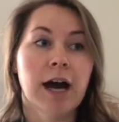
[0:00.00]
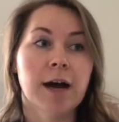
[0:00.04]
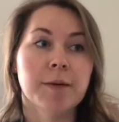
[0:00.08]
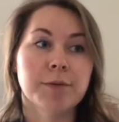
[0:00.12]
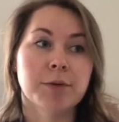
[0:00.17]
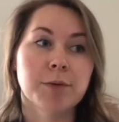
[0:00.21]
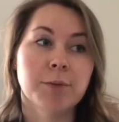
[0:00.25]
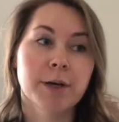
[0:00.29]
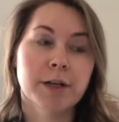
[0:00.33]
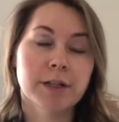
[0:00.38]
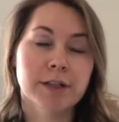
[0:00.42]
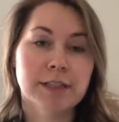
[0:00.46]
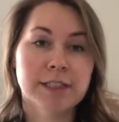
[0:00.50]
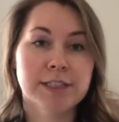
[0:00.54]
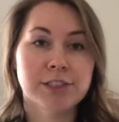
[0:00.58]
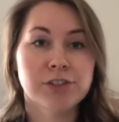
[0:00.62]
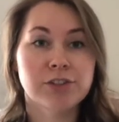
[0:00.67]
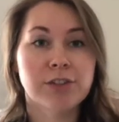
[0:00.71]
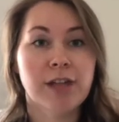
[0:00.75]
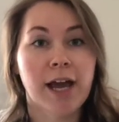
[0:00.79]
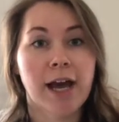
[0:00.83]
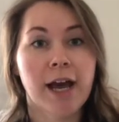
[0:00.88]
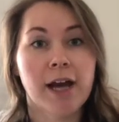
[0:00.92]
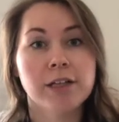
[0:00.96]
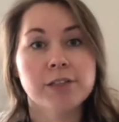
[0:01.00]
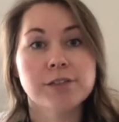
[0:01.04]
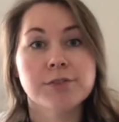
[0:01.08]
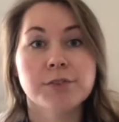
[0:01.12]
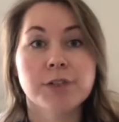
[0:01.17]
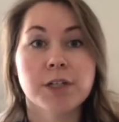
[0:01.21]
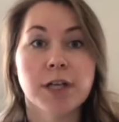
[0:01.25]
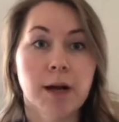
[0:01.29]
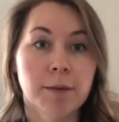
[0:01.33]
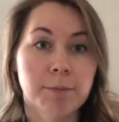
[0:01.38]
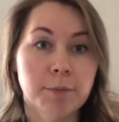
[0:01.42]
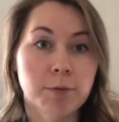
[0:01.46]
you wear the leash in the house
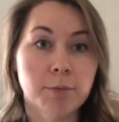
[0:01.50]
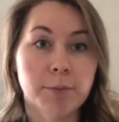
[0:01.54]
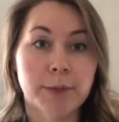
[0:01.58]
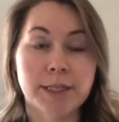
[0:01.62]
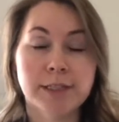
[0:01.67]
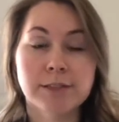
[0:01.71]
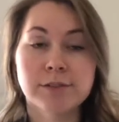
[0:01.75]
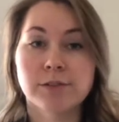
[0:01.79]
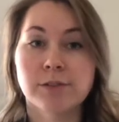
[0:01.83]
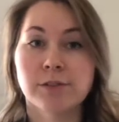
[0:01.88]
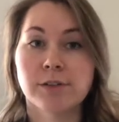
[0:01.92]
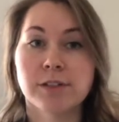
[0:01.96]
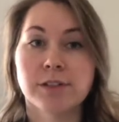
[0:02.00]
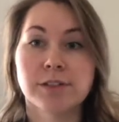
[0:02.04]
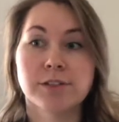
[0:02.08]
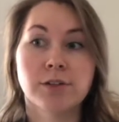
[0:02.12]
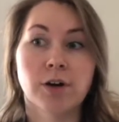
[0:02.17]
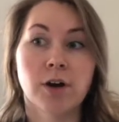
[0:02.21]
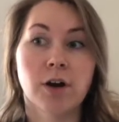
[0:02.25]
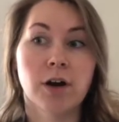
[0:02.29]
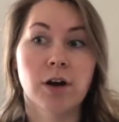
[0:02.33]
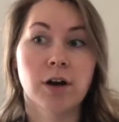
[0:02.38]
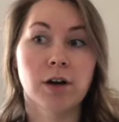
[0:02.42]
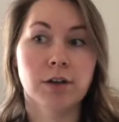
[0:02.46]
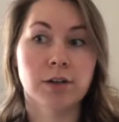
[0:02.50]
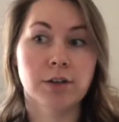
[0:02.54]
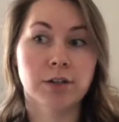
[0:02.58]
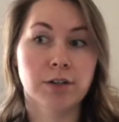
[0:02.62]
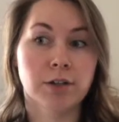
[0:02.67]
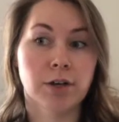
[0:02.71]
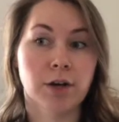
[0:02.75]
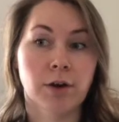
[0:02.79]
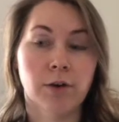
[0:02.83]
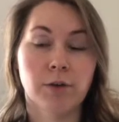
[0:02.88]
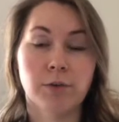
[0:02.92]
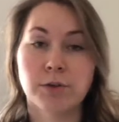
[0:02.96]
for a couple weeks so the dog,
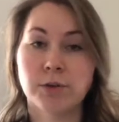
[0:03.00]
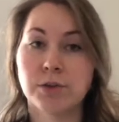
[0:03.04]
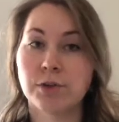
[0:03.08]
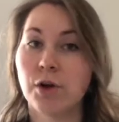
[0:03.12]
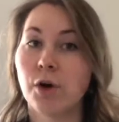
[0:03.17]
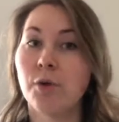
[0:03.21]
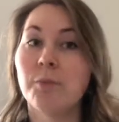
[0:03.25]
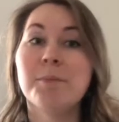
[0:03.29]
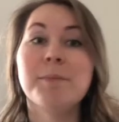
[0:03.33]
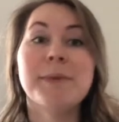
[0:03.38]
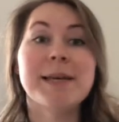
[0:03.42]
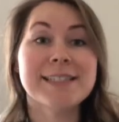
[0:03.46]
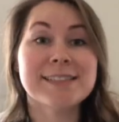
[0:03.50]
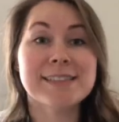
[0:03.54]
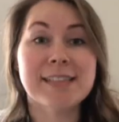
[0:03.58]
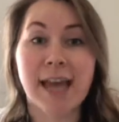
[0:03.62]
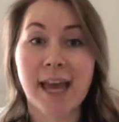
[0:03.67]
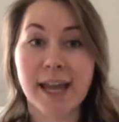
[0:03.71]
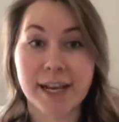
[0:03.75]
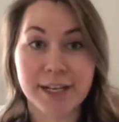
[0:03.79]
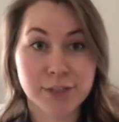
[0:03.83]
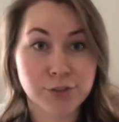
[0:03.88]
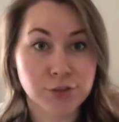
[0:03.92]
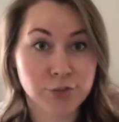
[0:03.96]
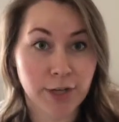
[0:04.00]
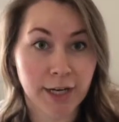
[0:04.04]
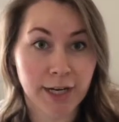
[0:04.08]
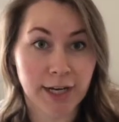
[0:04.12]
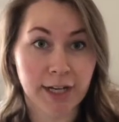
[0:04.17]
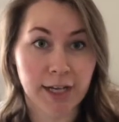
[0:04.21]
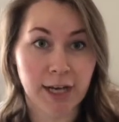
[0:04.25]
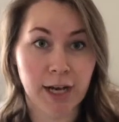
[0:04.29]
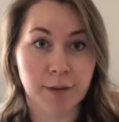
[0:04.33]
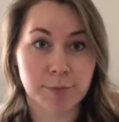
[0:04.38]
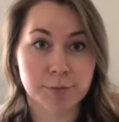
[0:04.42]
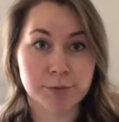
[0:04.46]
you don't miss any
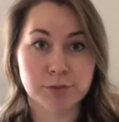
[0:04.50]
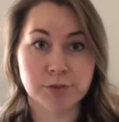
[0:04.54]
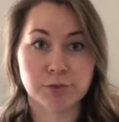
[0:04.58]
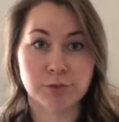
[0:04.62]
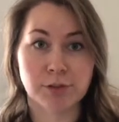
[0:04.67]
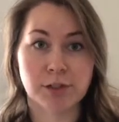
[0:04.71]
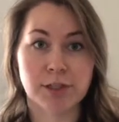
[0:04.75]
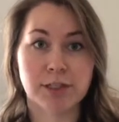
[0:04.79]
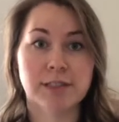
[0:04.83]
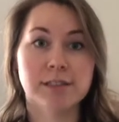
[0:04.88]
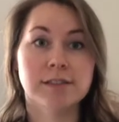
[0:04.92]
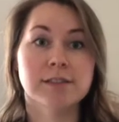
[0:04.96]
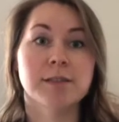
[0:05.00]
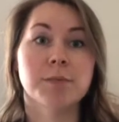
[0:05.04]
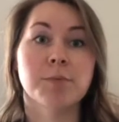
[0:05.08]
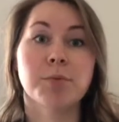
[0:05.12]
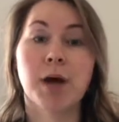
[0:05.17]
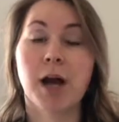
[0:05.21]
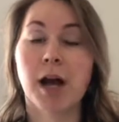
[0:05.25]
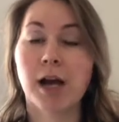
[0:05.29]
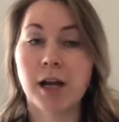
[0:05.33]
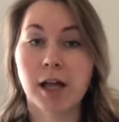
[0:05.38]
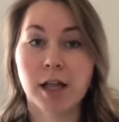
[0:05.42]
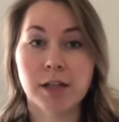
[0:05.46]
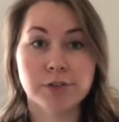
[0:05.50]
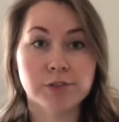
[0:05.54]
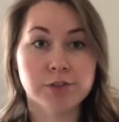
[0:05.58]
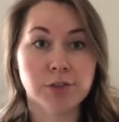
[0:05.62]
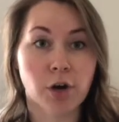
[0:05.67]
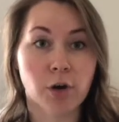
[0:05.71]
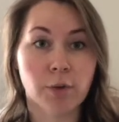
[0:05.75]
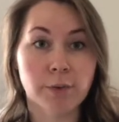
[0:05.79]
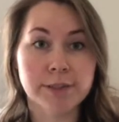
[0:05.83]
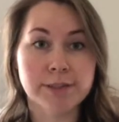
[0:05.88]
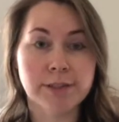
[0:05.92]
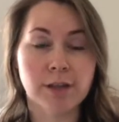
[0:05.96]
training opportunities. The prong collar is
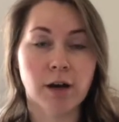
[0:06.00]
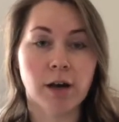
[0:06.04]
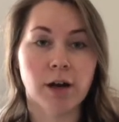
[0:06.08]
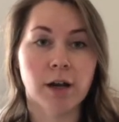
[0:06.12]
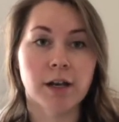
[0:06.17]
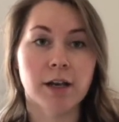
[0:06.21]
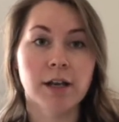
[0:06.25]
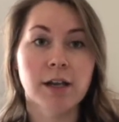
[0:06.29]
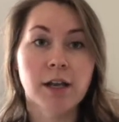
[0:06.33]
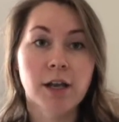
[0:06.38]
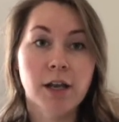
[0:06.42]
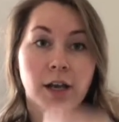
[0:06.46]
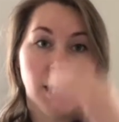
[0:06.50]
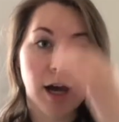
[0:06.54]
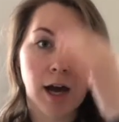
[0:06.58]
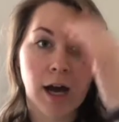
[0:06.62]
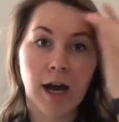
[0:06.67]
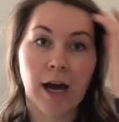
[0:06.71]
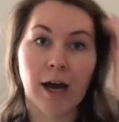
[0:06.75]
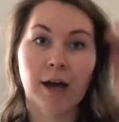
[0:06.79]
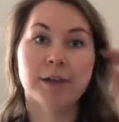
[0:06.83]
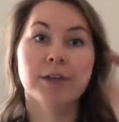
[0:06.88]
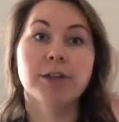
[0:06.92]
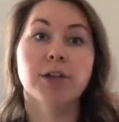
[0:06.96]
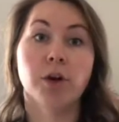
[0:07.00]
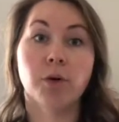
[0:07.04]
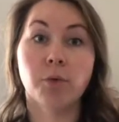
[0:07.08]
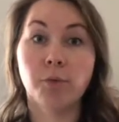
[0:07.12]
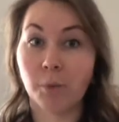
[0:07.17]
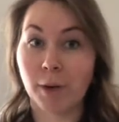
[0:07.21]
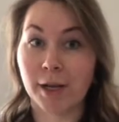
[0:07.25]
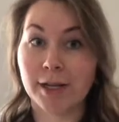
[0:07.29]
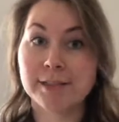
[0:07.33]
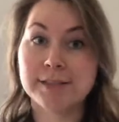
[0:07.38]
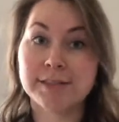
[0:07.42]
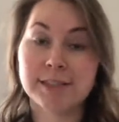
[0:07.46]
always on,
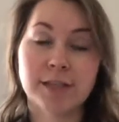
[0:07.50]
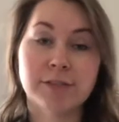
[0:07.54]
when it's